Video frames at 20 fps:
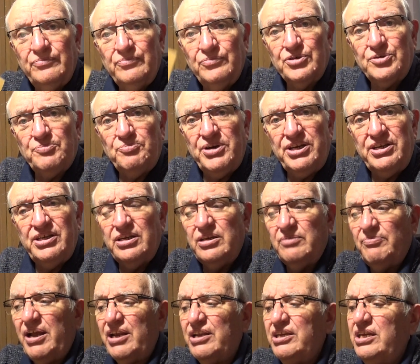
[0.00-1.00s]
was printed
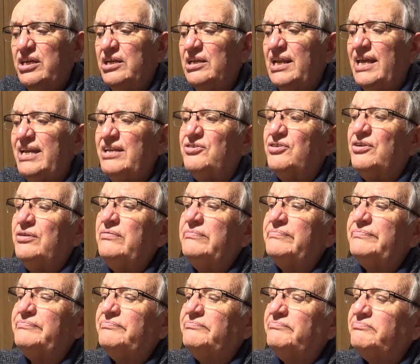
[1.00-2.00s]
about a year later.
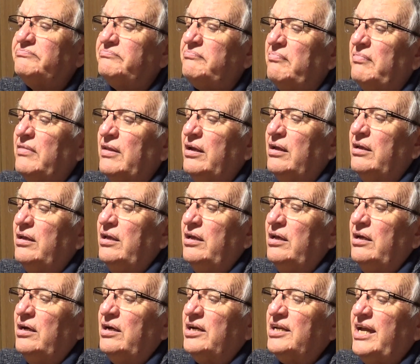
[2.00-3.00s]

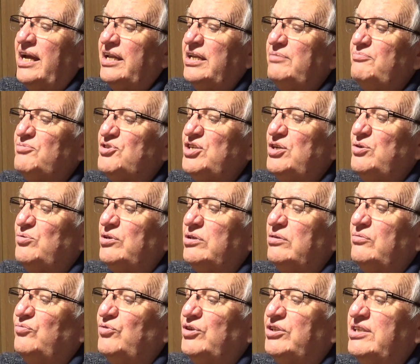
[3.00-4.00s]
I can't even see what,
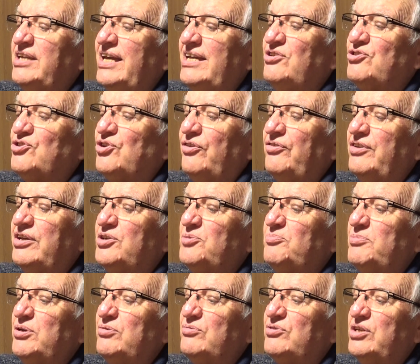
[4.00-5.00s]
what date's on this,
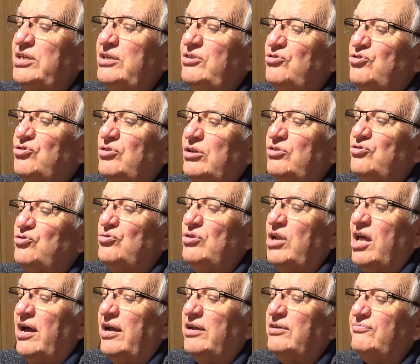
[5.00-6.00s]
but it was in
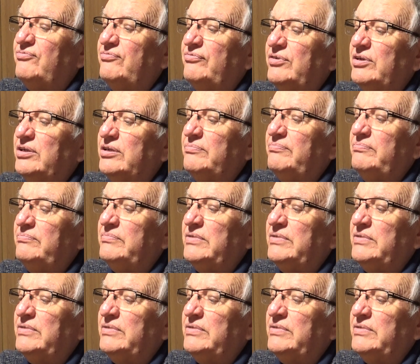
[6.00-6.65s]
July of uh,